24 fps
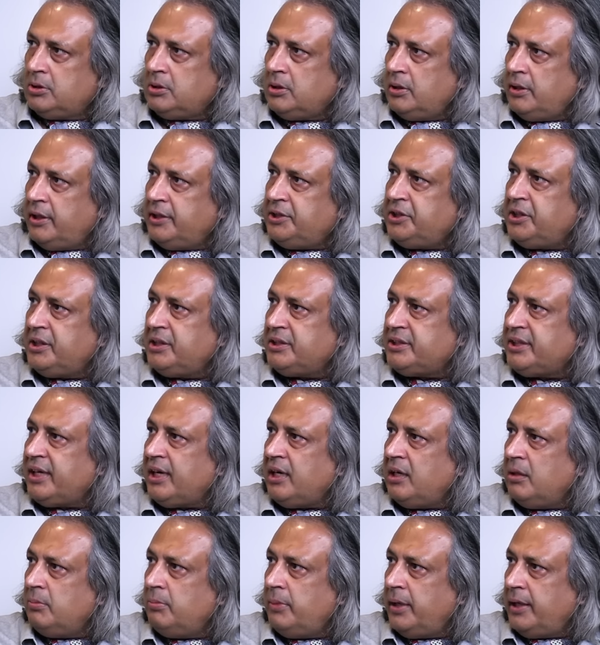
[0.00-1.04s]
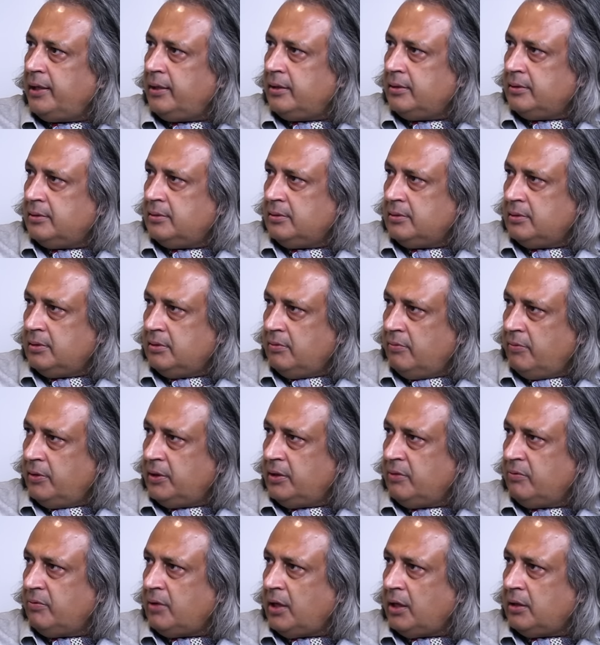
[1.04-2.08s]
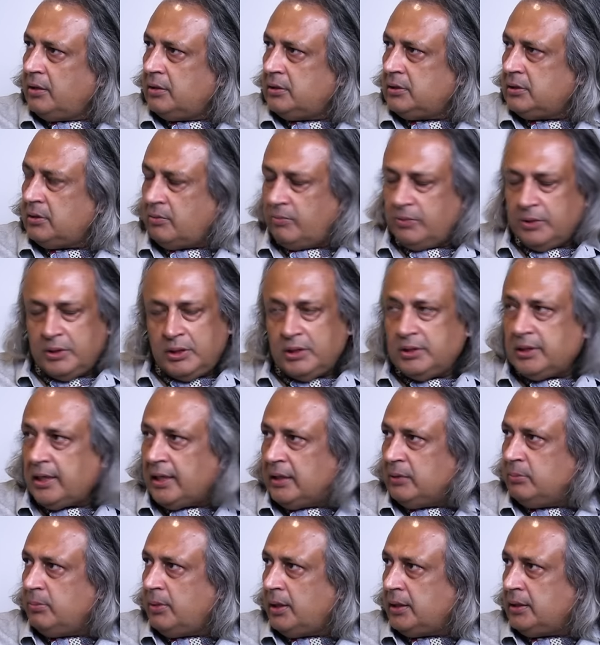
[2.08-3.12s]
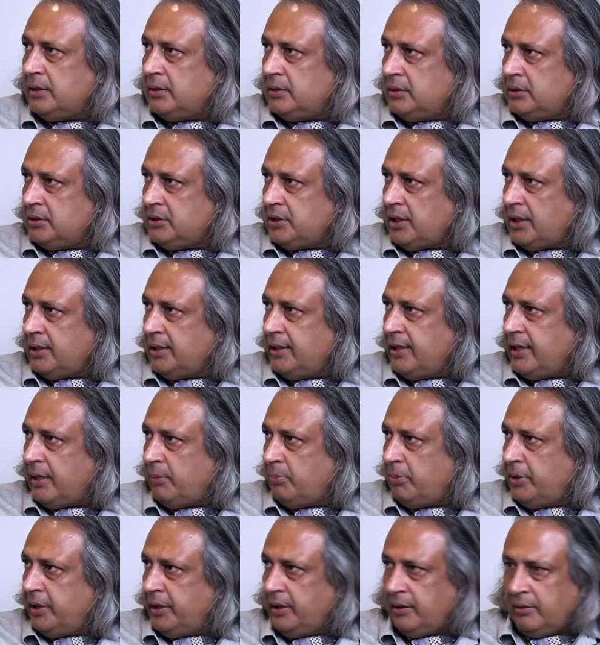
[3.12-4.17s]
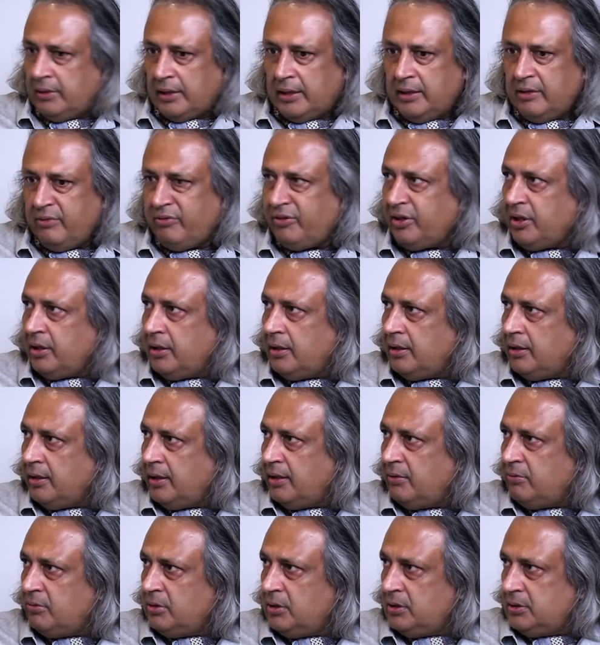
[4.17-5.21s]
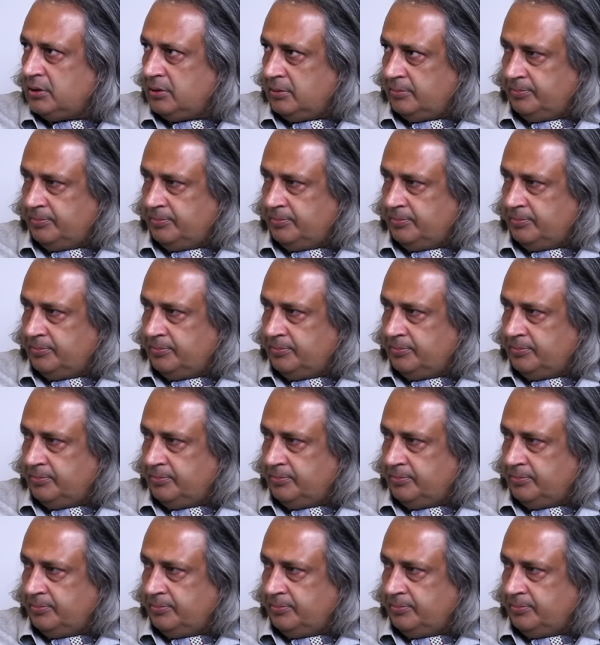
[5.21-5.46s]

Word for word: reaching a settlement with Afghanistan, with the Taliban, started happening at different levels.